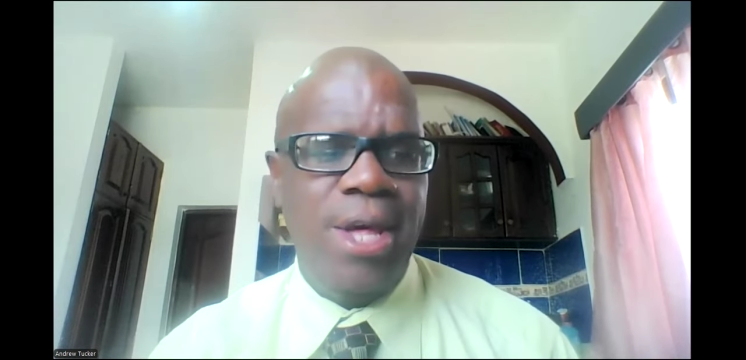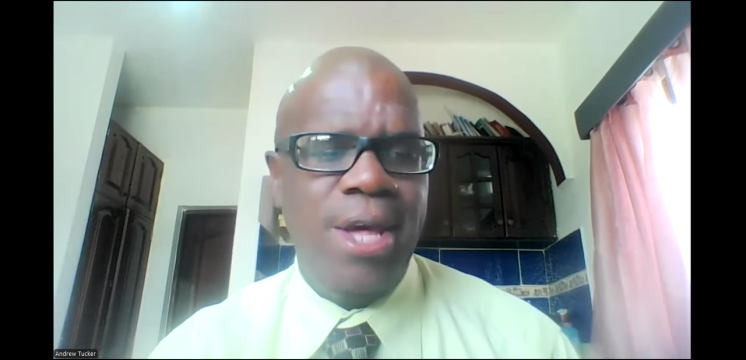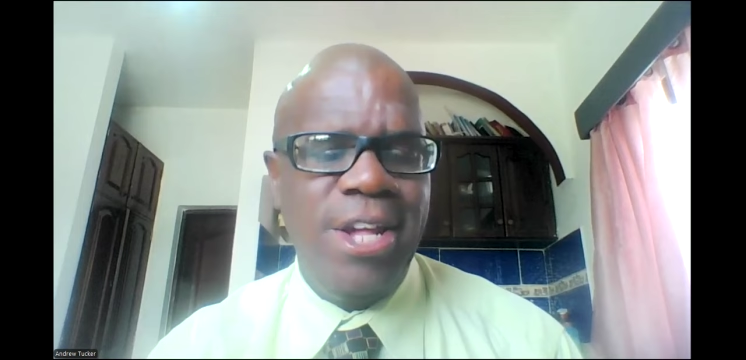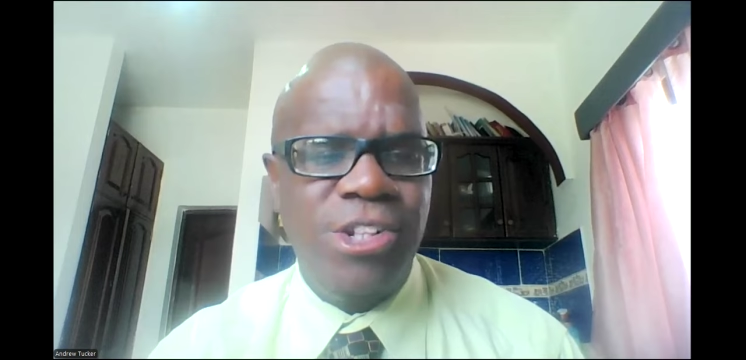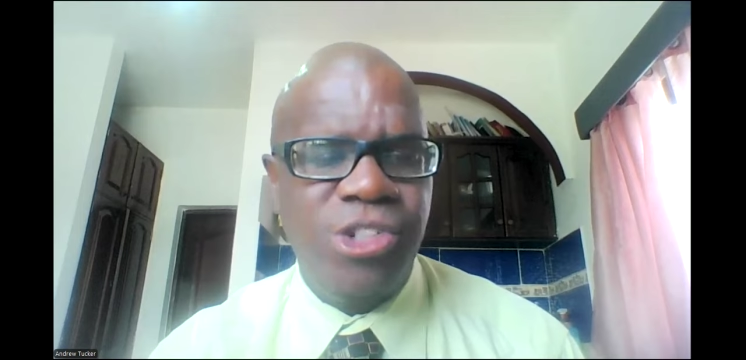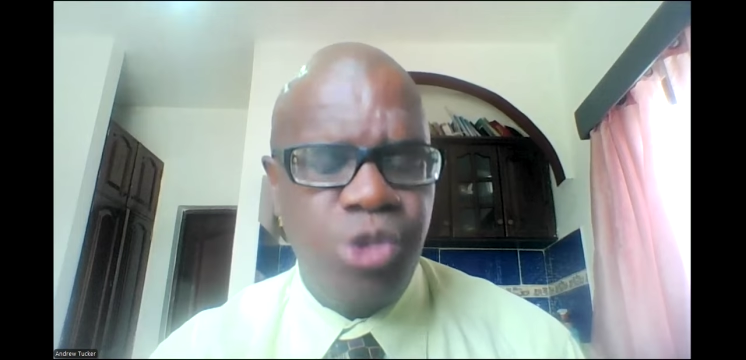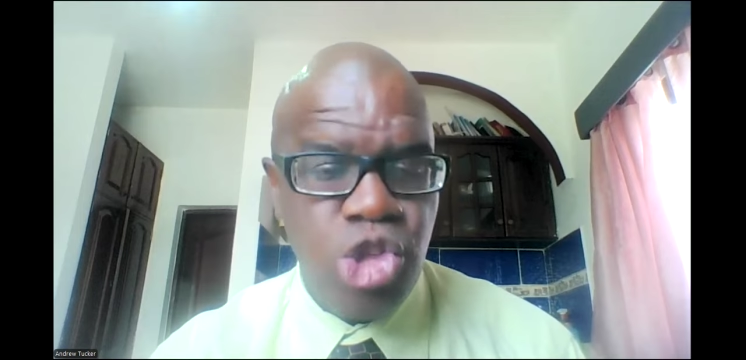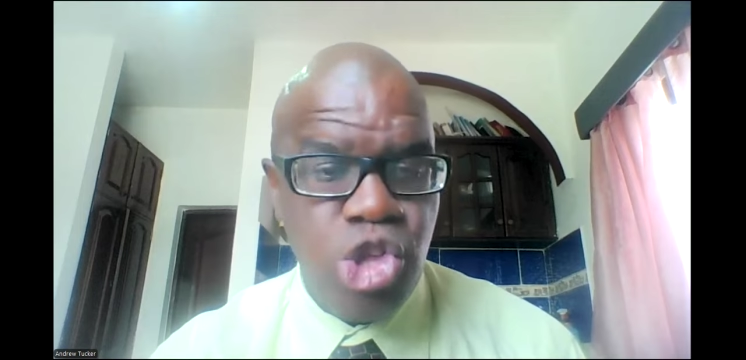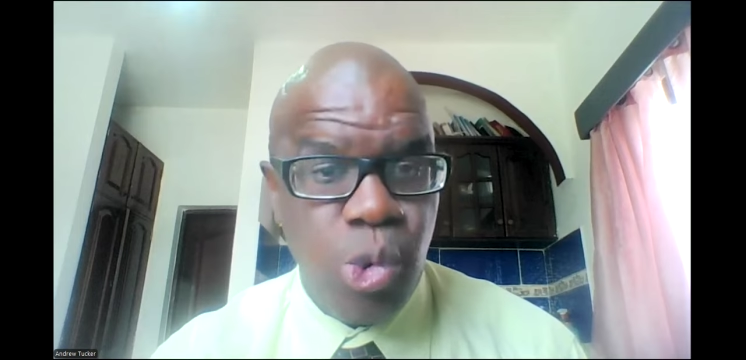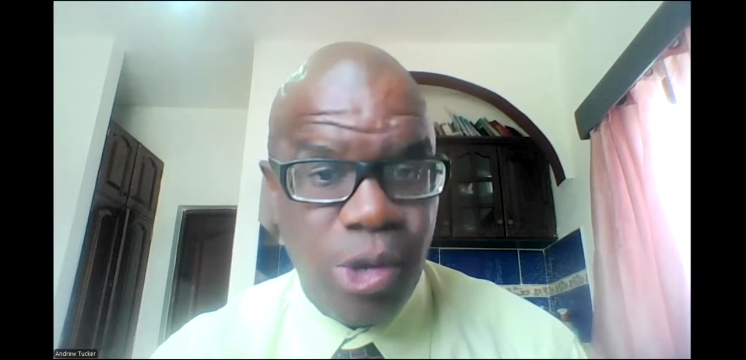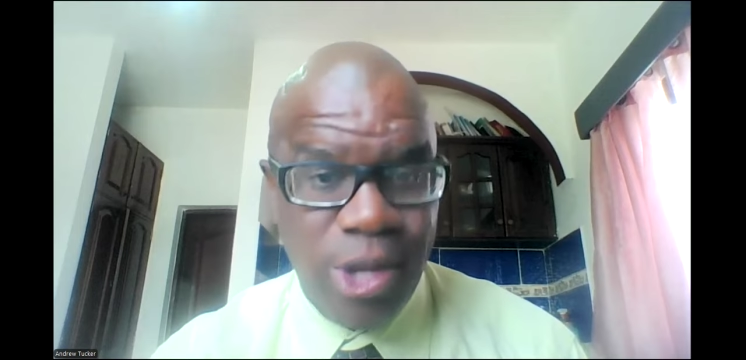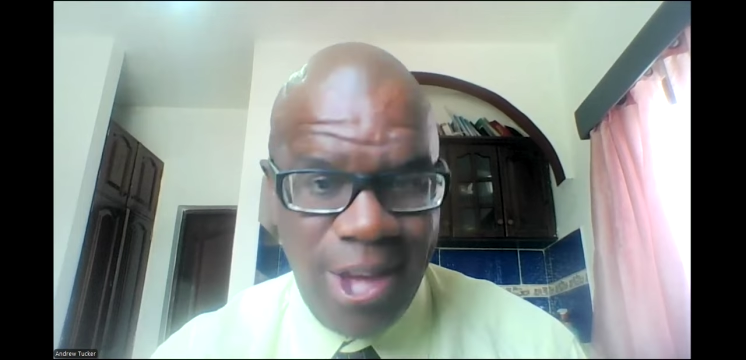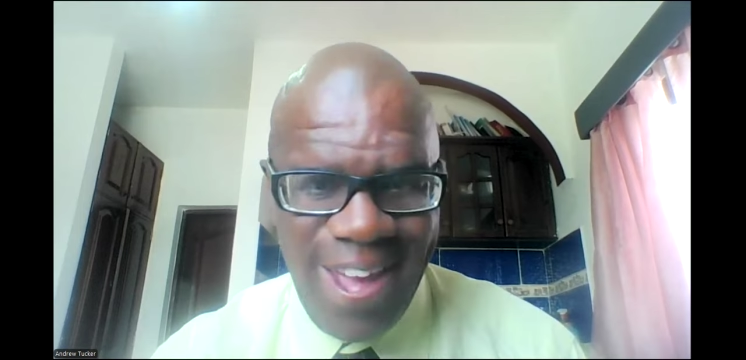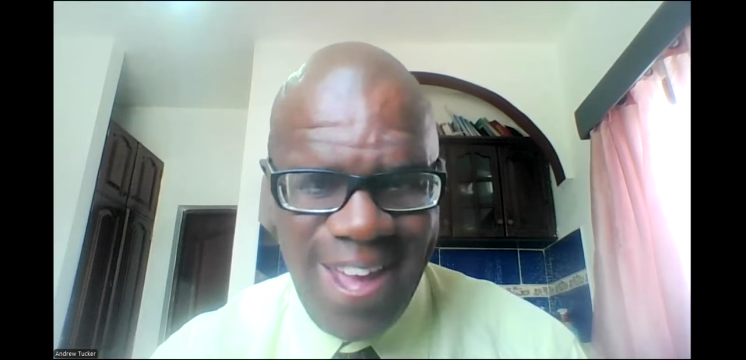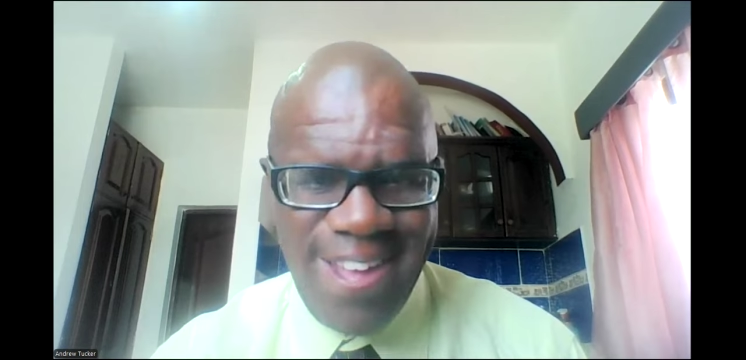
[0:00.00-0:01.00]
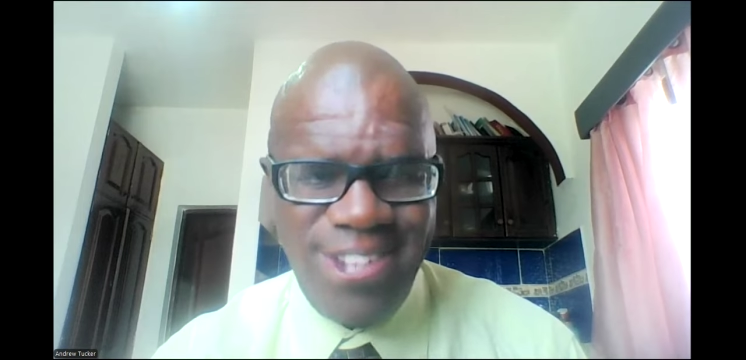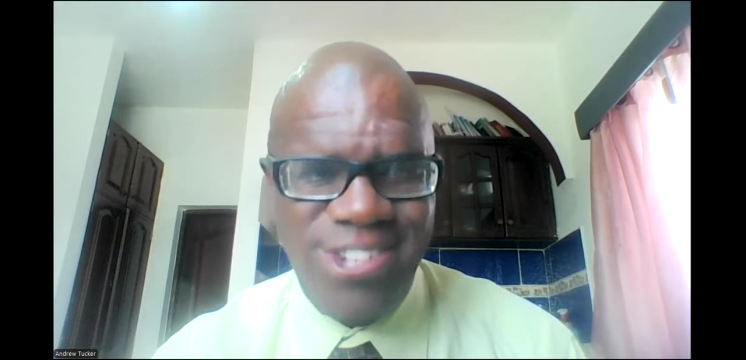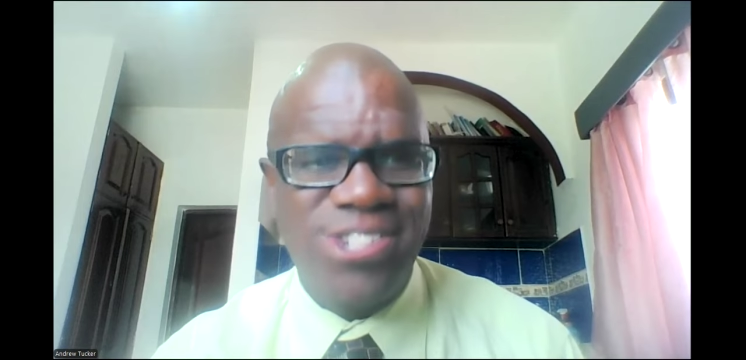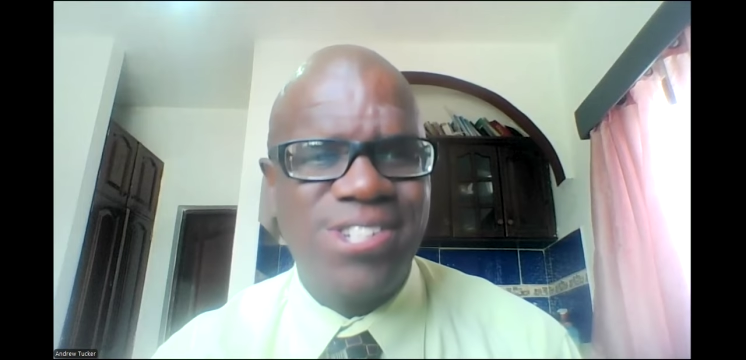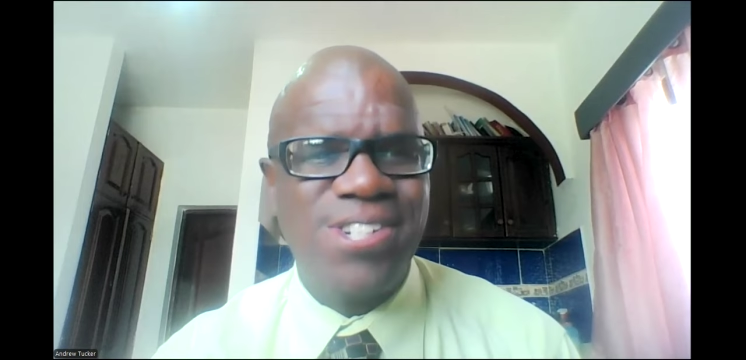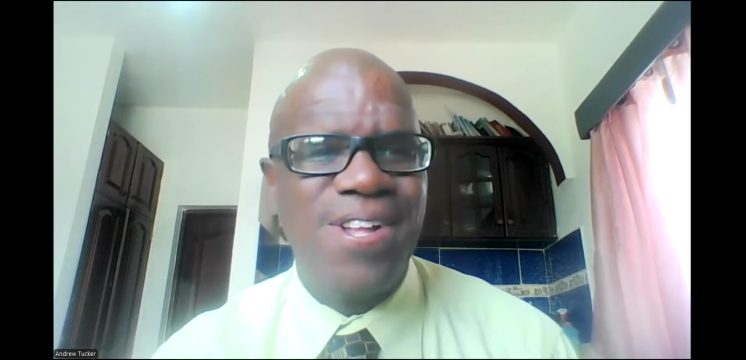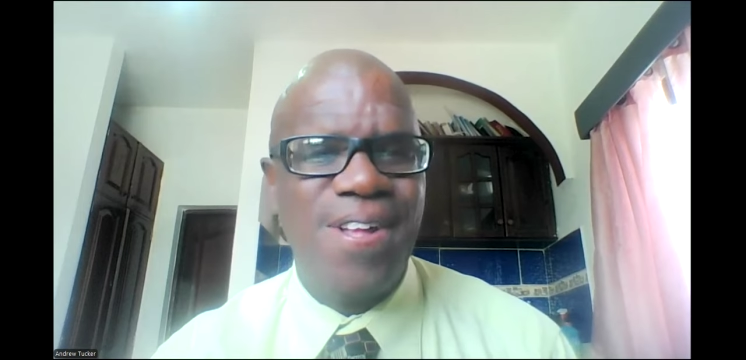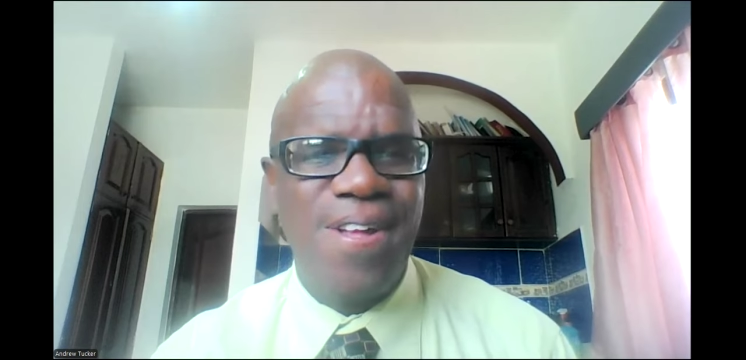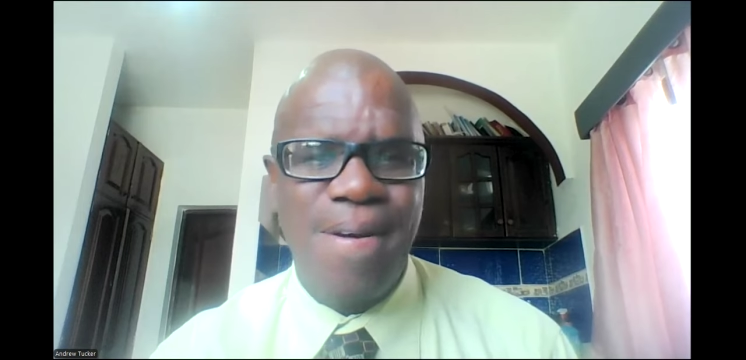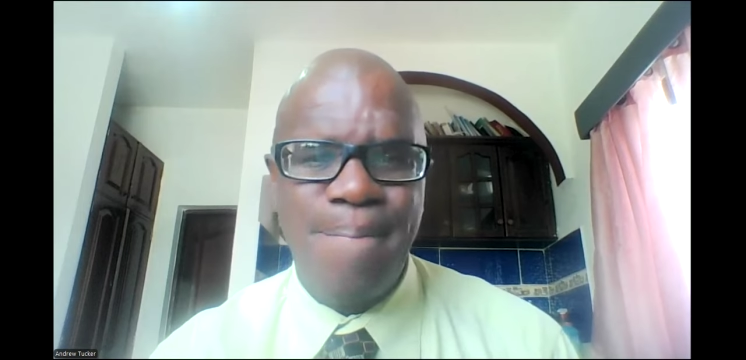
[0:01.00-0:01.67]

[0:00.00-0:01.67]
is to showcase